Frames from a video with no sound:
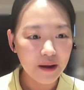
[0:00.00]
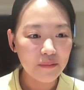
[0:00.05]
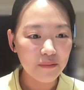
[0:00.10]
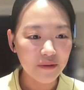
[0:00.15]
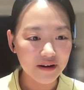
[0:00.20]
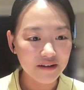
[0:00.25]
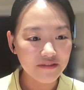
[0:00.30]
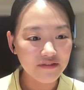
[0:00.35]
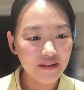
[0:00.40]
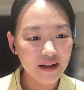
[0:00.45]

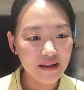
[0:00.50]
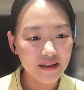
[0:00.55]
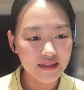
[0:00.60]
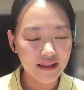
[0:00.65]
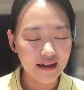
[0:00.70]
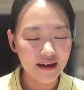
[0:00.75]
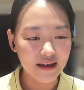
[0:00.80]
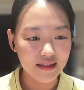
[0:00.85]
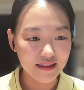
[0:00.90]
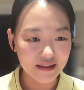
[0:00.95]
But I felt
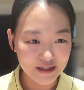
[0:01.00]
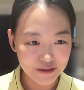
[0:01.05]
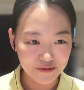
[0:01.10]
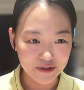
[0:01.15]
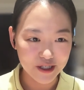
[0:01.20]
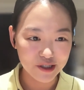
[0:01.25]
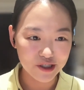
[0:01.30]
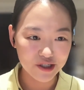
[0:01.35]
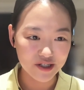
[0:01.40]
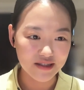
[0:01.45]
that these
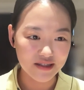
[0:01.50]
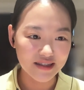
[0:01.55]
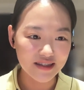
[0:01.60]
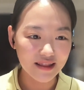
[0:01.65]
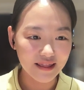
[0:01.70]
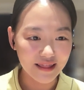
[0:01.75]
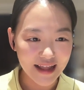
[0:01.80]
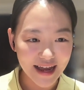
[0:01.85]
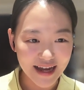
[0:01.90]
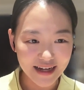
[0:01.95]
restaurants
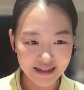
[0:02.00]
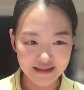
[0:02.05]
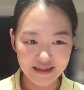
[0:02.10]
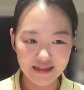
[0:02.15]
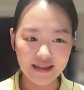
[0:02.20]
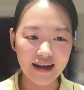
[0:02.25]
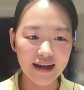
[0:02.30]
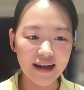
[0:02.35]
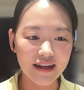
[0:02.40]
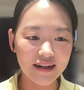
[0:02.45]
lacked
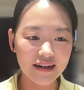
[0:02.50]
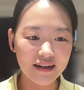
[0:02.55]
that